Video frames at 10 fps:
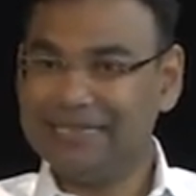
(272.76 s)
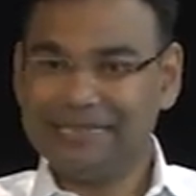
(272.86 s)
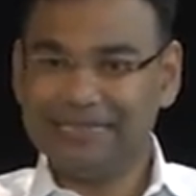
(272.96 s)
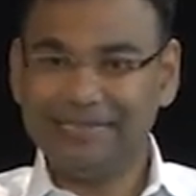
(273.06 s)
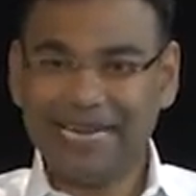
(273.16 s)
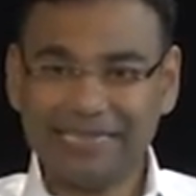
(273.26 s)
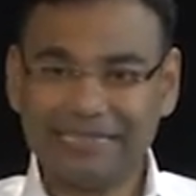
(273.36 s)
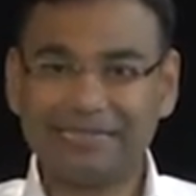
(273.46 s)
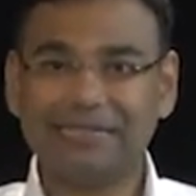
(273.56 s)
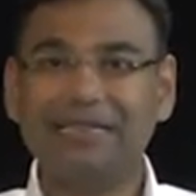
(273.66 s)

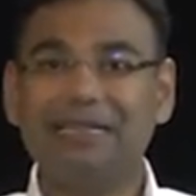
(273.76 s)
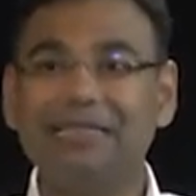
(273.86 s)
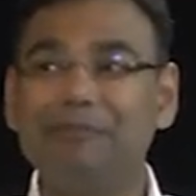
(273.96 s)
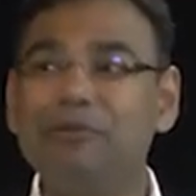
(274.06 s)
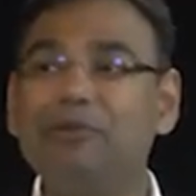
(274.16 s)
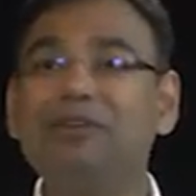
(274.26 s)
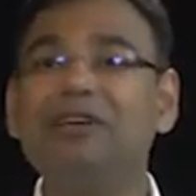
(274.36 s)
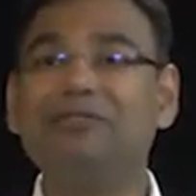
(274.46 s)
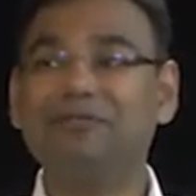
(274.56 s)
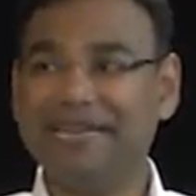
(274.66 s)
That's the beauty
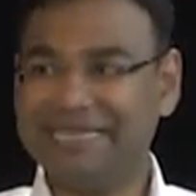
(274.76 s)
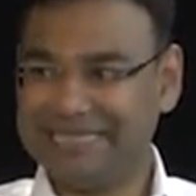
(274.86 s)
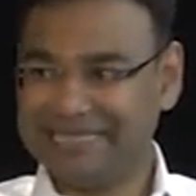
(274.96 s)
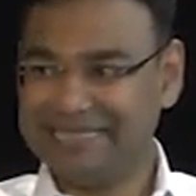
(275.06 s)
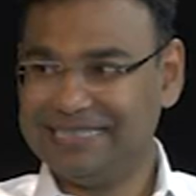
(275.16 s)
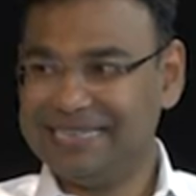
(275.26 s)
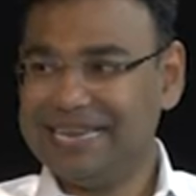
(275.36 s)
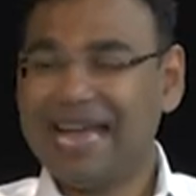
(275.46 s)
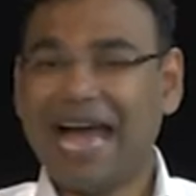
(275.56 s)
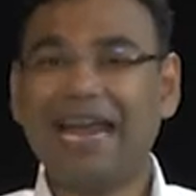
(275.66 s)
of nature.
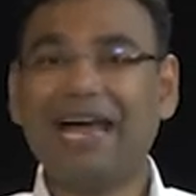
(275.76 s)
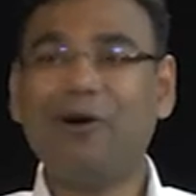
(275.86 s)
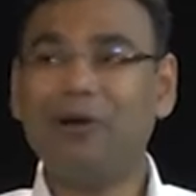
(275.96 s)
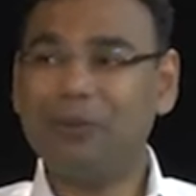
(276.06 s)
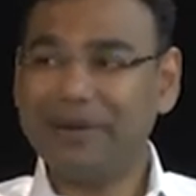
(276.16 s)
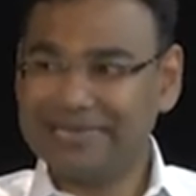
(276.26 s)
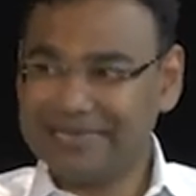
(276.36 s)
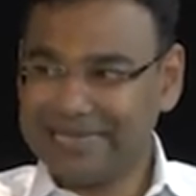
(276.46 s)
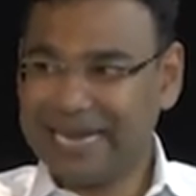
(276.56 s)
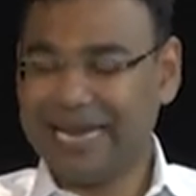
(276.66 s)
And I always
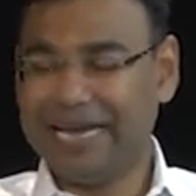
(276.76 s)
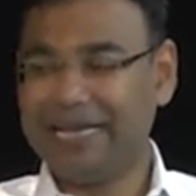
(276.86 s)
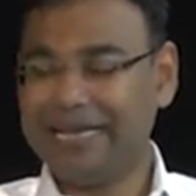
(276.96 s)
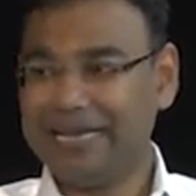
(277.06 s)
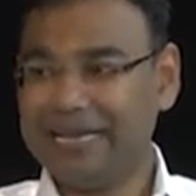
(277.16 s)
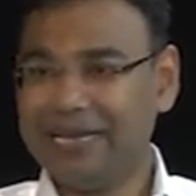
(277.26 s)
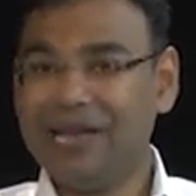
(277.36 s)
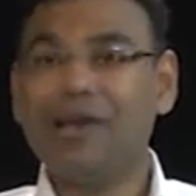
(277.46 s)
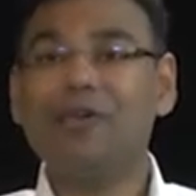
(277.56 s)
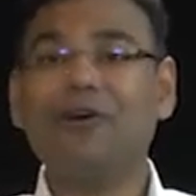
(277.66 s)
say,
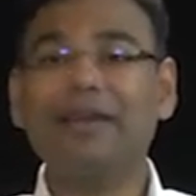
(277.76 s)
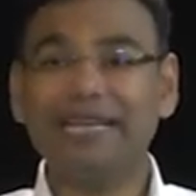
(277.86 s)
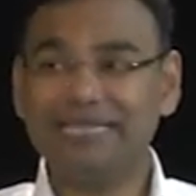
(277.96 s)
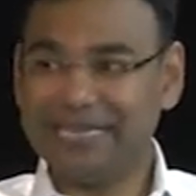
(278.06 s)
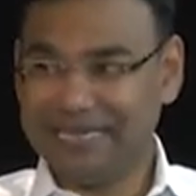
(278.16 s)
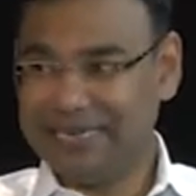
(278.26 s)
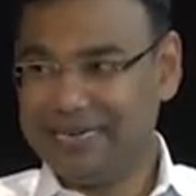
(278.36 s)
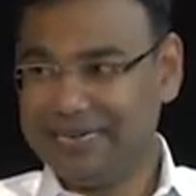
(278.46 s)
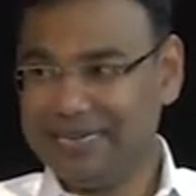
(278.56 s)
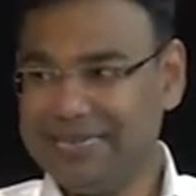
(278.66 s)
your kitchen
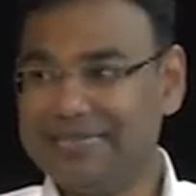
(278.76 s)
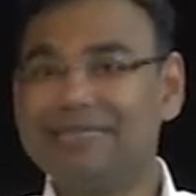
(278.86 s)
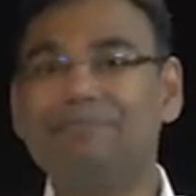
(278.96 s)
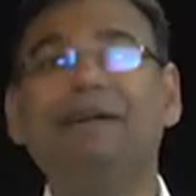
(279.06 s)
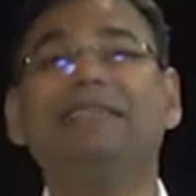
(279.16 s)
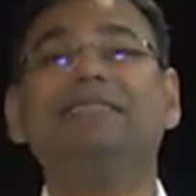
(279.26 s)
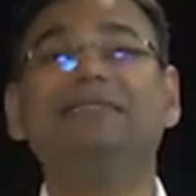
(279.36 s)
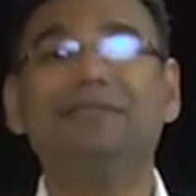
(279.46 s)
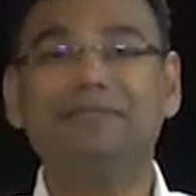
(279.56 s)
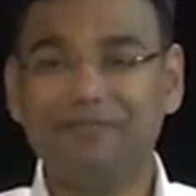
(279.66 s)
is the
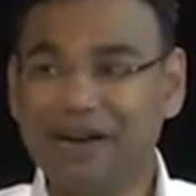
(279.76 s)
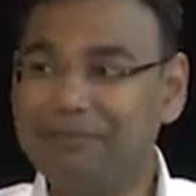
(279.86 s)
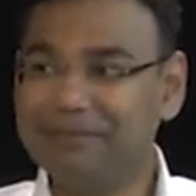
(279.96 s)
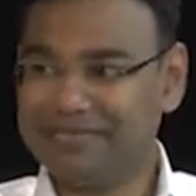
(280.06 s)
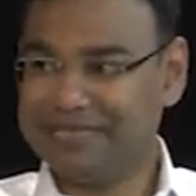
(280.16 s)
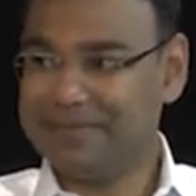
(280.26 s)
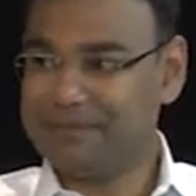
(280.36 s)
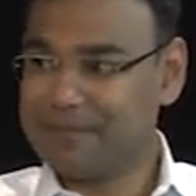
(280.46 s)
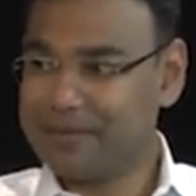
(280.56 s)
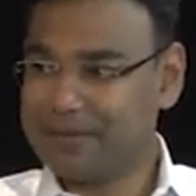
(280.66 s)
best pharmacy.
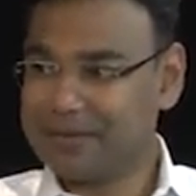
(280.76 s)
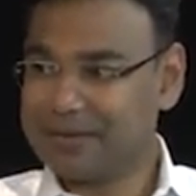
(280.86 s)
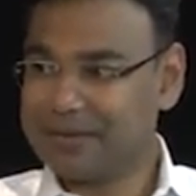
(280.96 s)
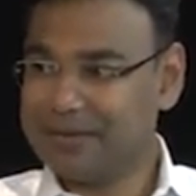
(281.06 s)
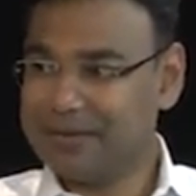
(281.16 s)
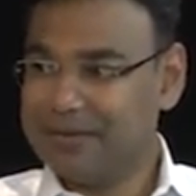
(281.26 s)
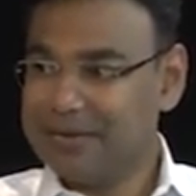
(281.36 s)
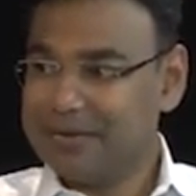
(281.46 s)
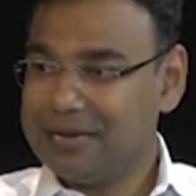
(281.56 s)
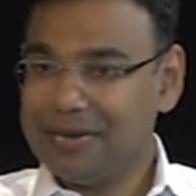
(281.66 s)

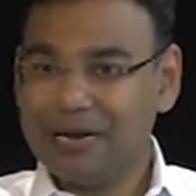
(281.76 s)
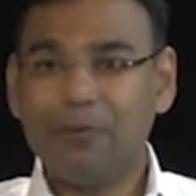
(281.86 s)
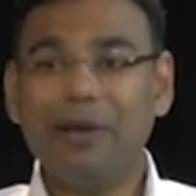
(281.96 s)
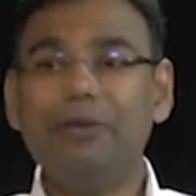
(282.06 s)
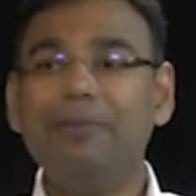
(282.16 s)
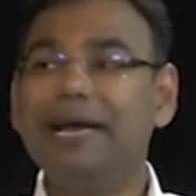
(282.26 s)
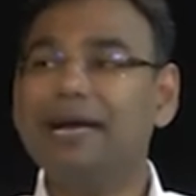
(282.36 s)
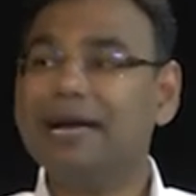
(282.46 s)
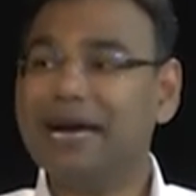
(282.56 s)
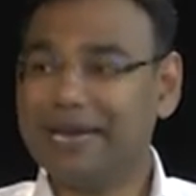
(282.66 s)
Now when you make a
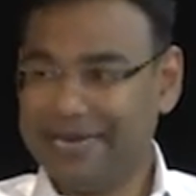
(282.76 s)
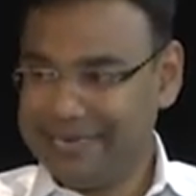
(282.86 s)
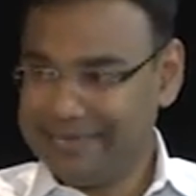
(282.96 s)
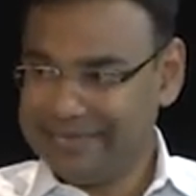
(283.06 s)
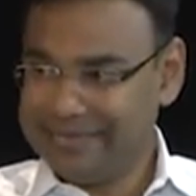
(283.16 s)
curry,